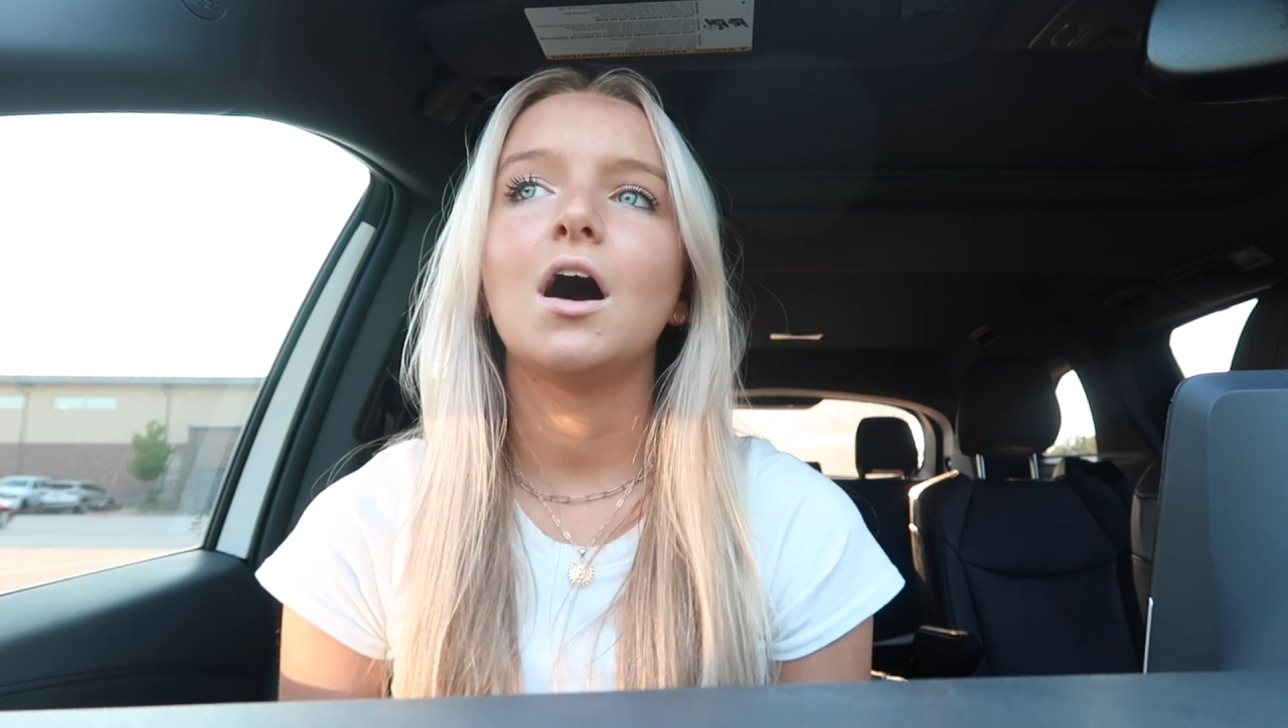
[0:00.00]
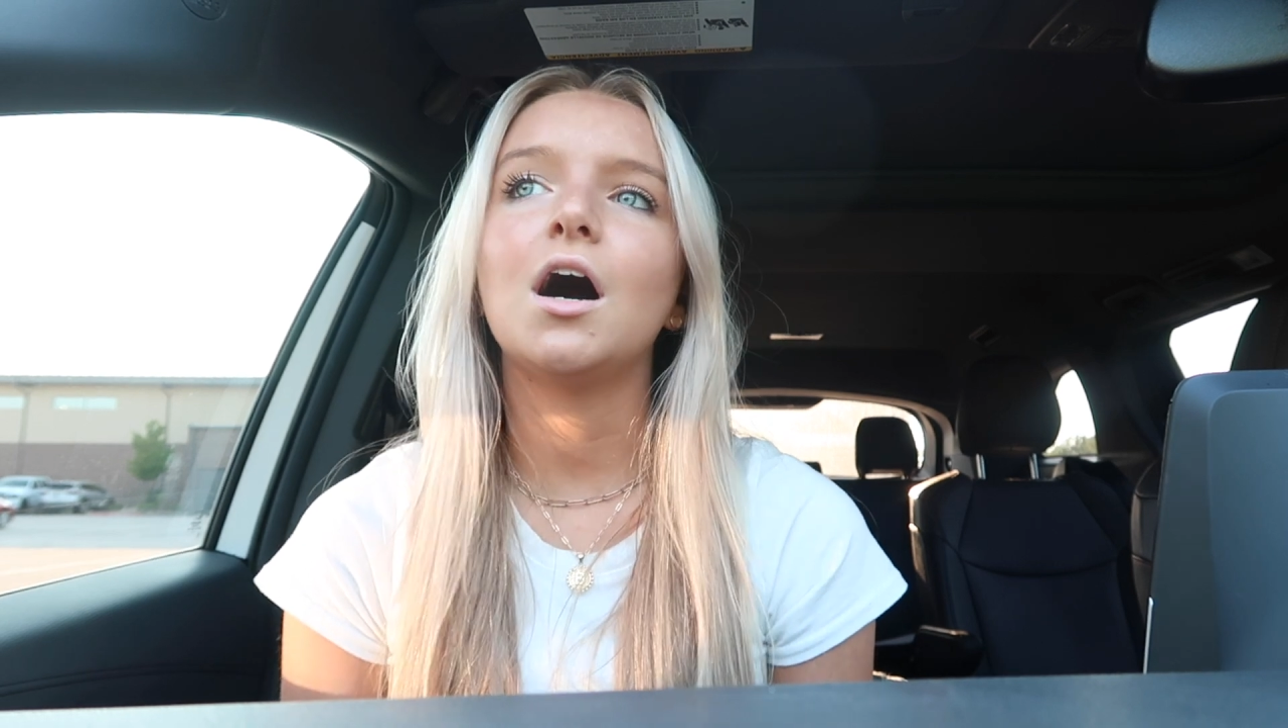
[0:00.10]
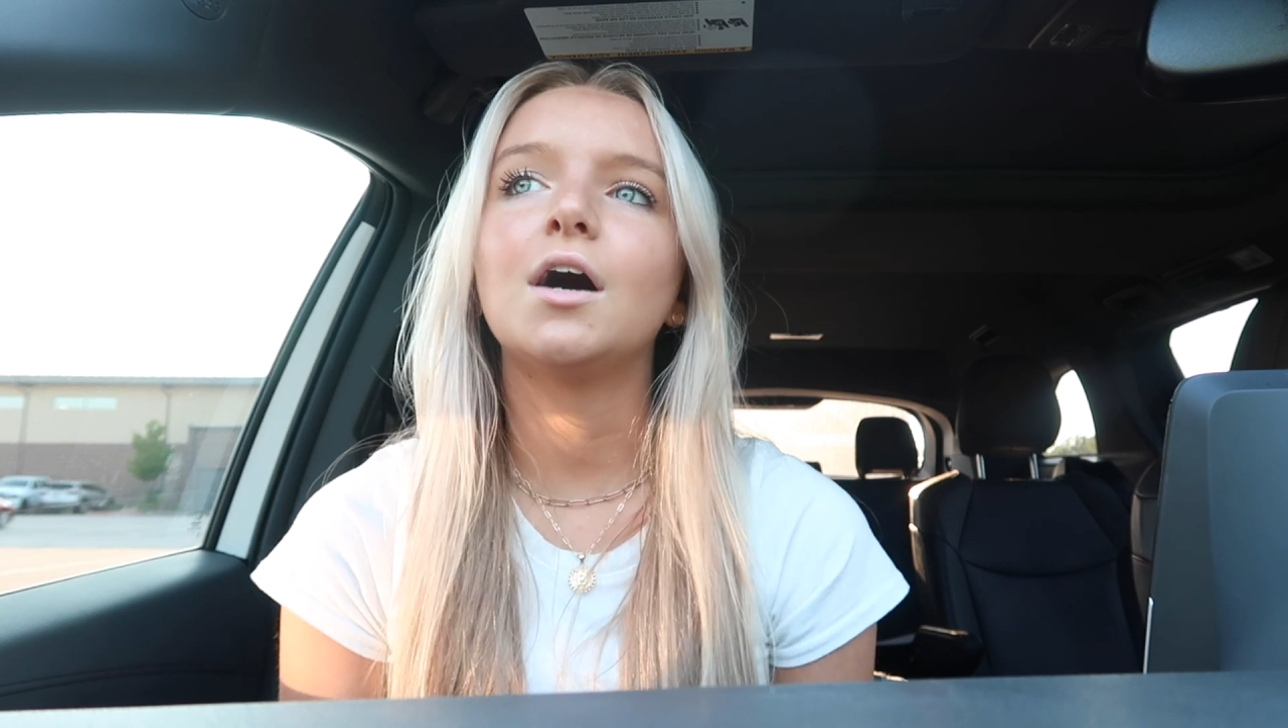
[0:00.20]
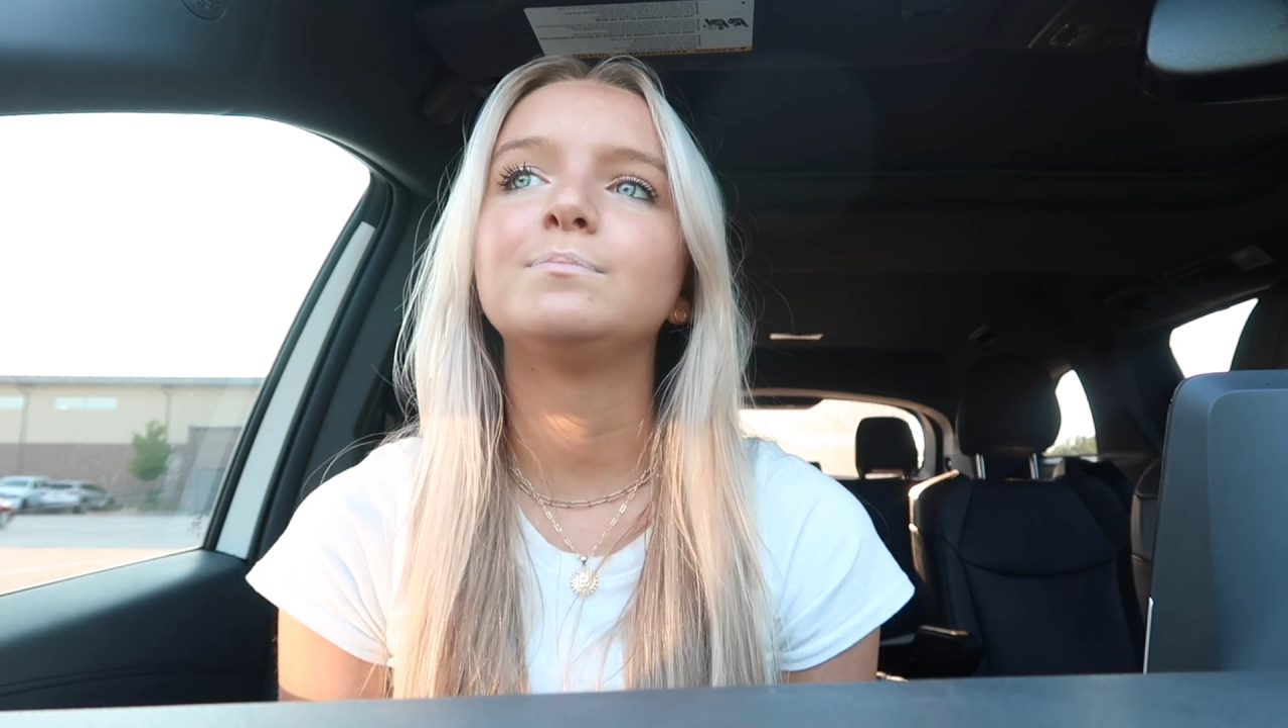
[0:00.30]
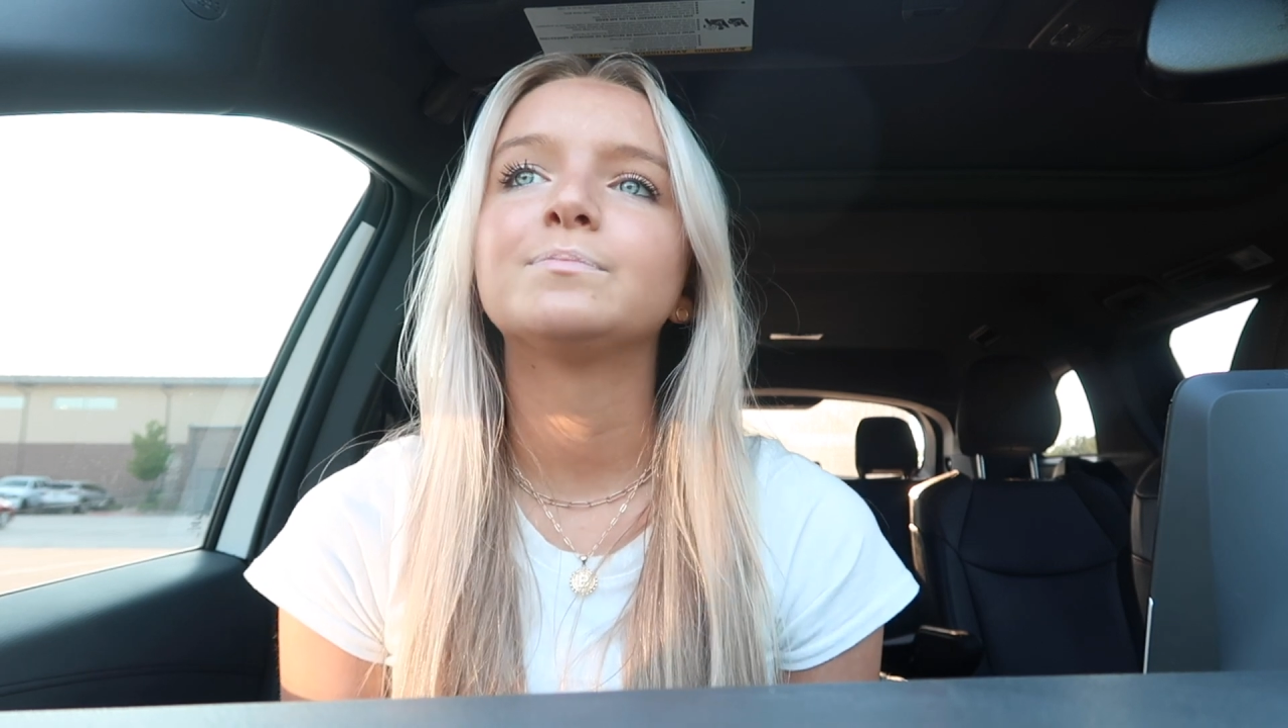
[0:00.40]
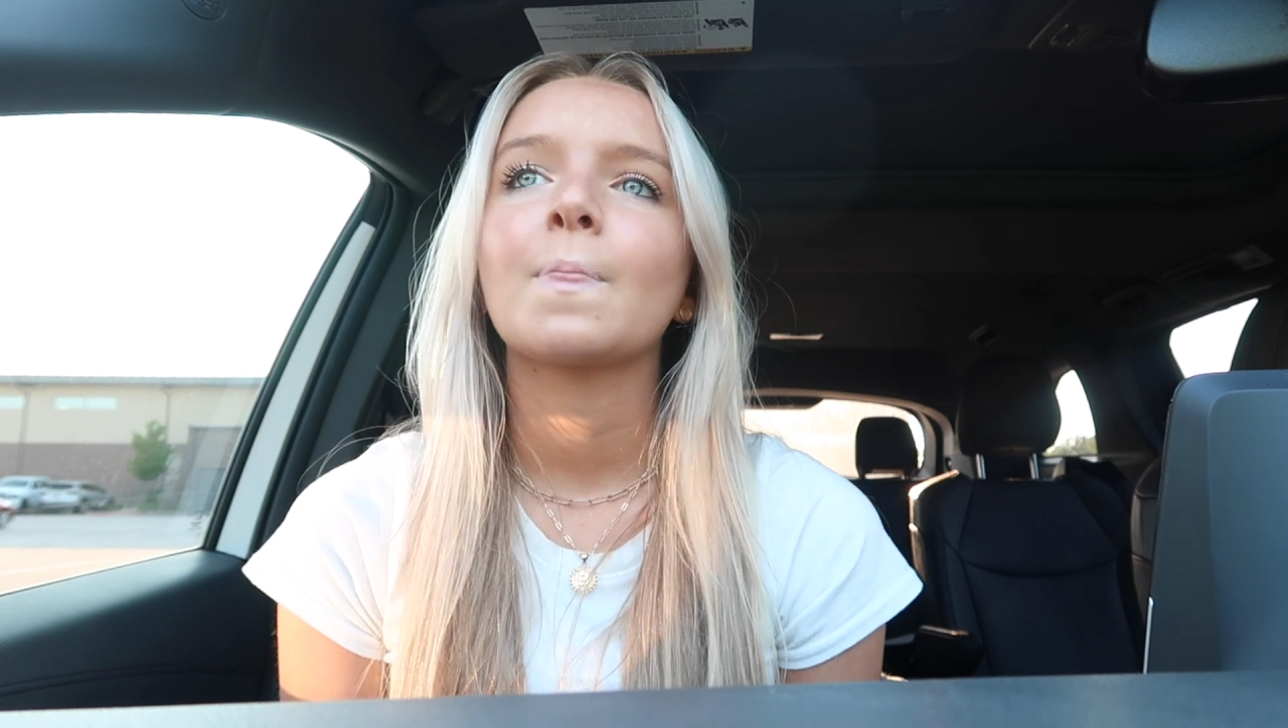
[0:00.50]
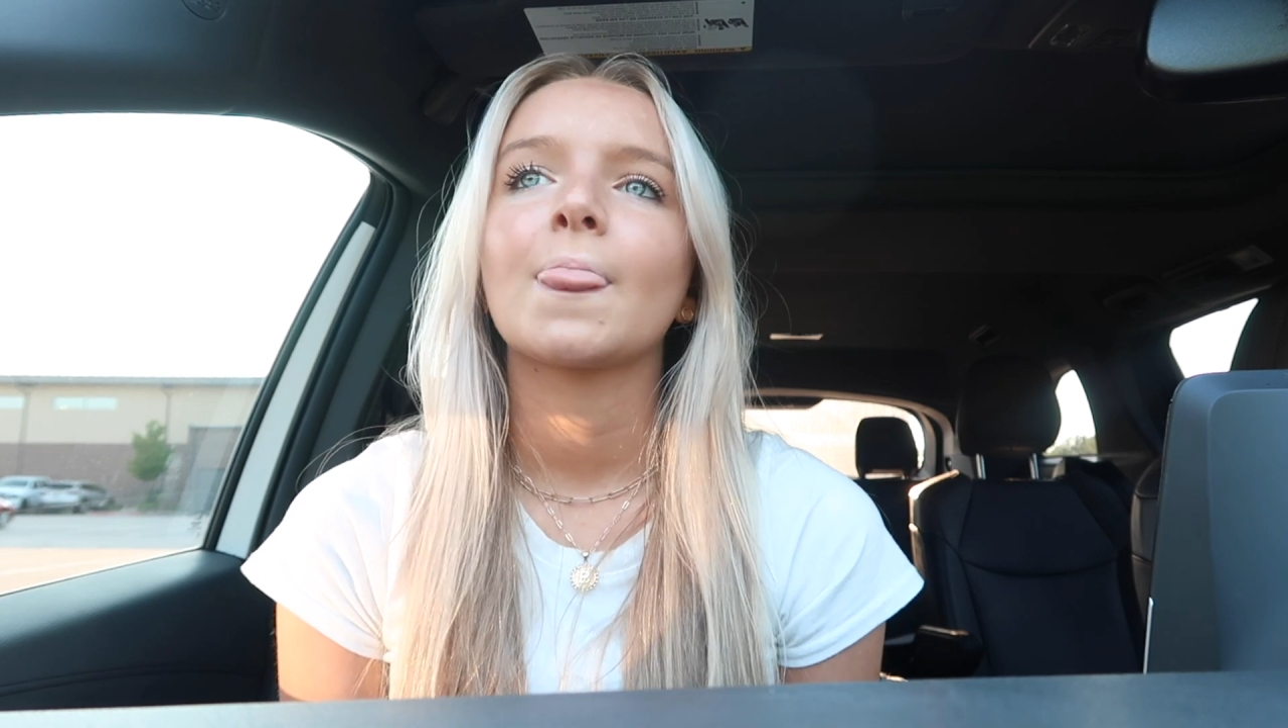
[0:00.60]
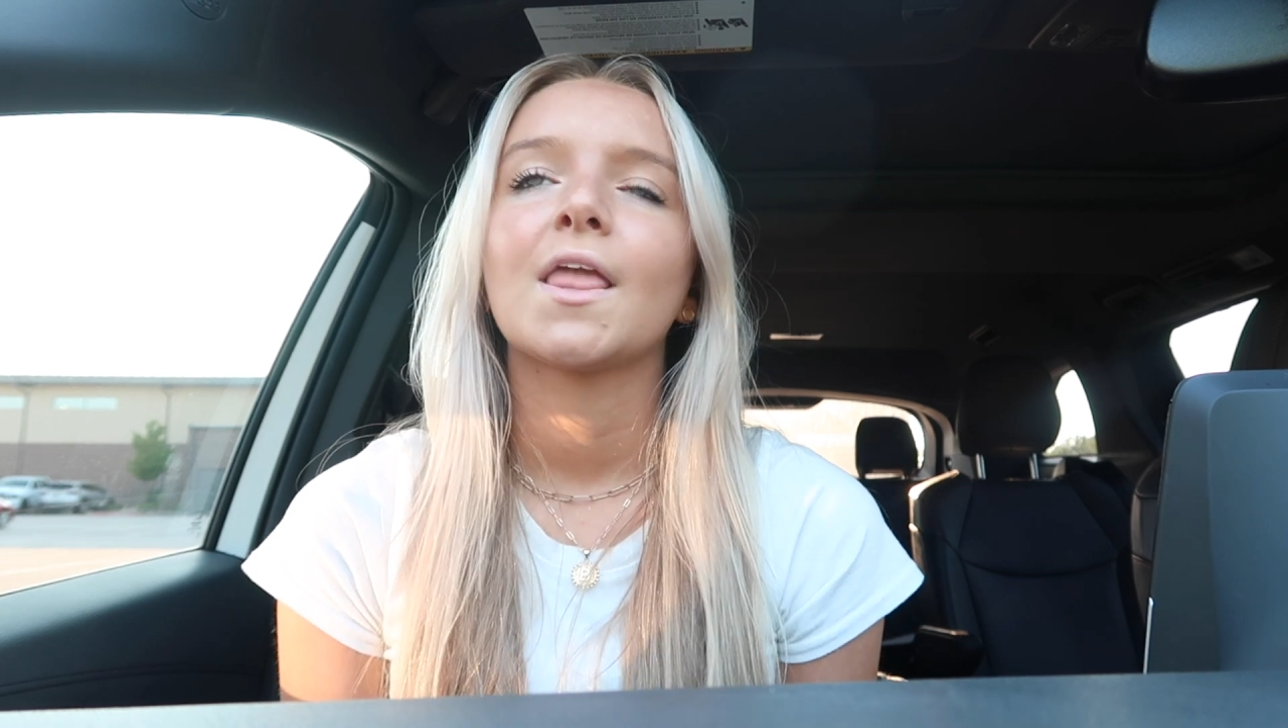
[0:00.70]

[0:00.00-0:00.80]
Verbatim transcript: Um,